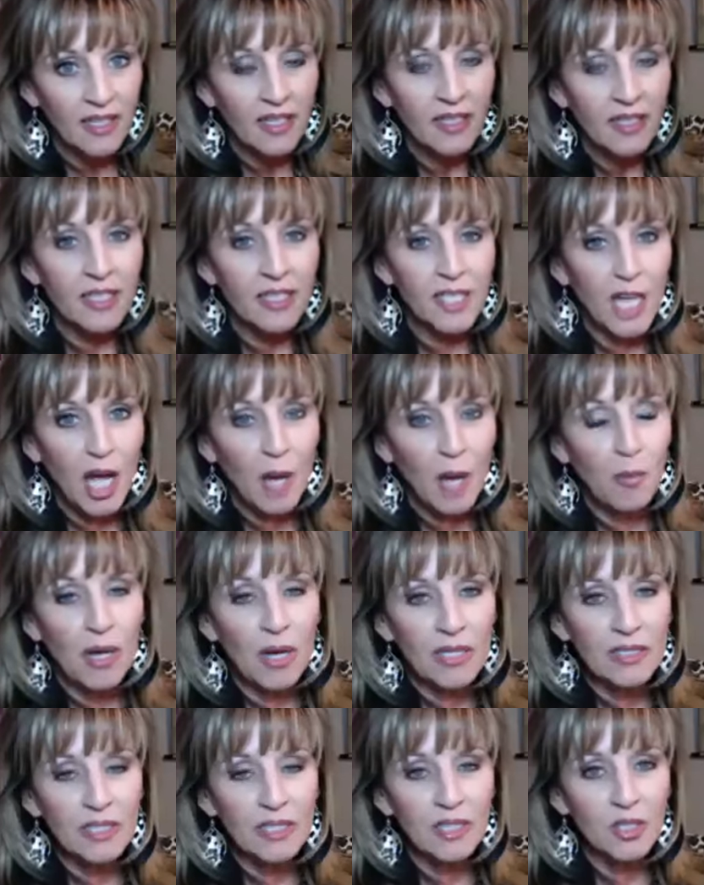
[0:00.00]
The
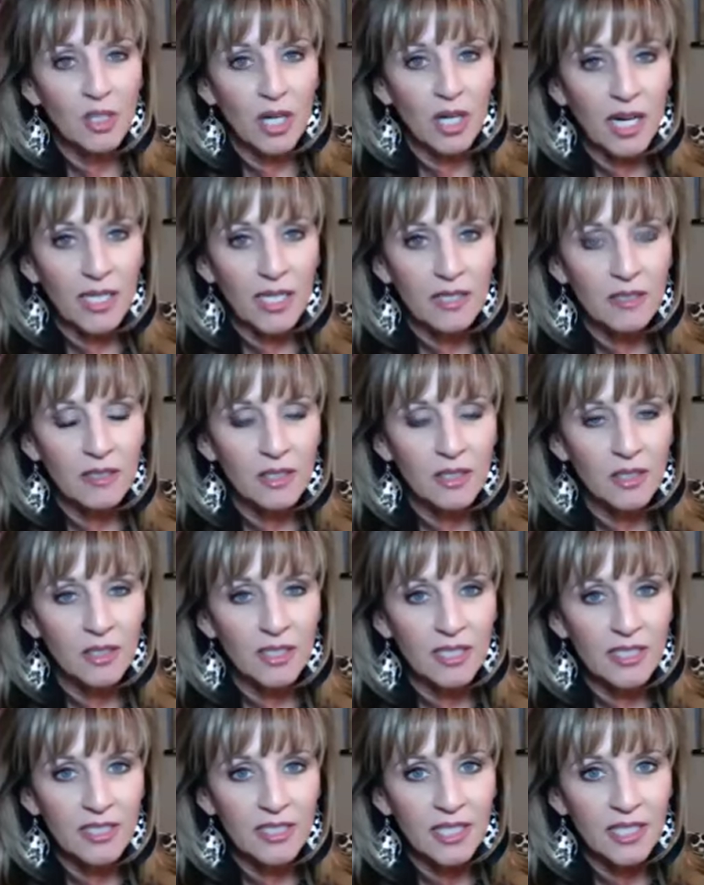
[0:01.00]
Time-Wise in dry,
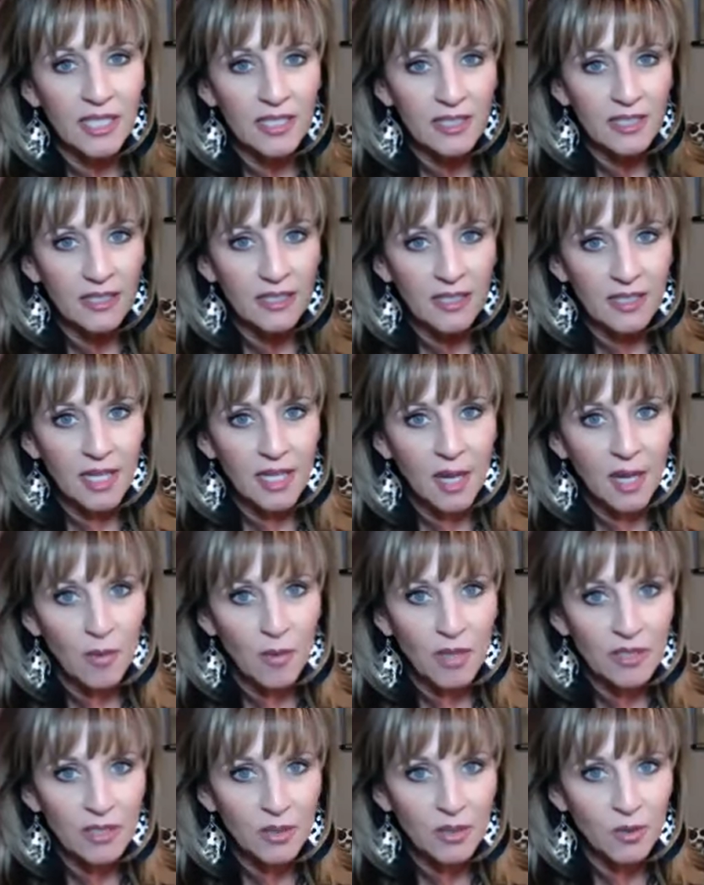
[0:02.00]
13 sets. The
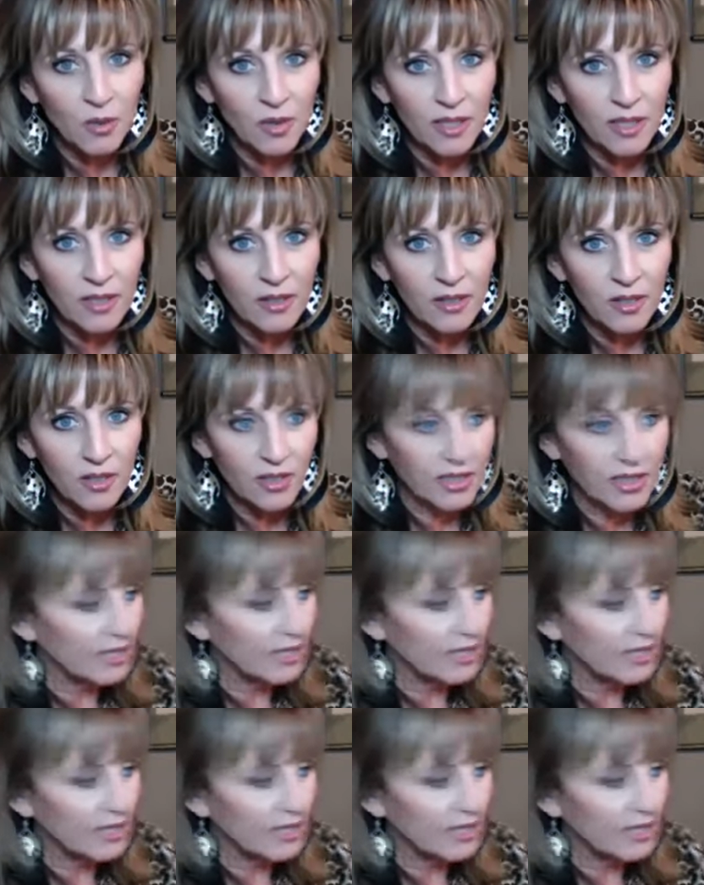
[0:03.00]
Time-Wise in oily, 13